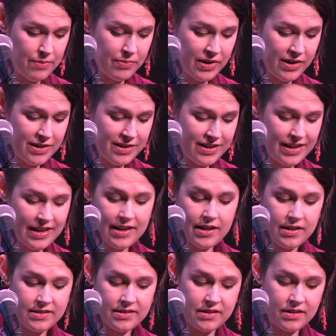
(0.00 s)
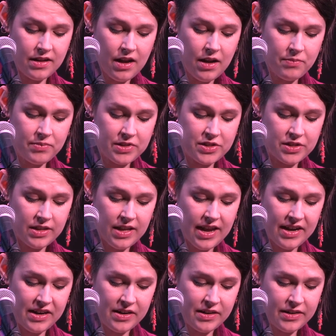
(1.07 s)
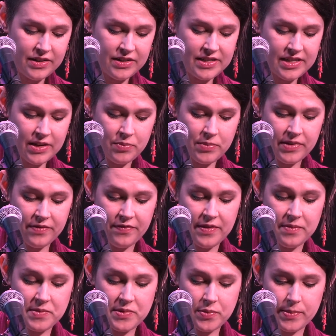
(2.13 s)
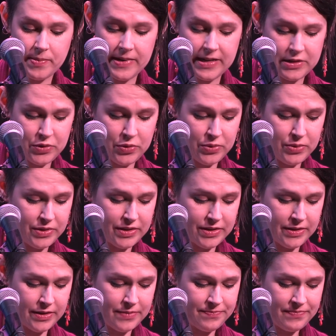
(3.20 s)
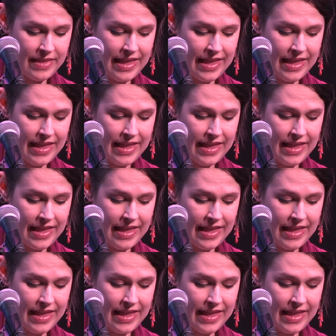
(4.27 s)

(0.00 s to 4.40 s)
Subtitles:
Bird, as an accomplished liar, could tell when fibs were being told to her.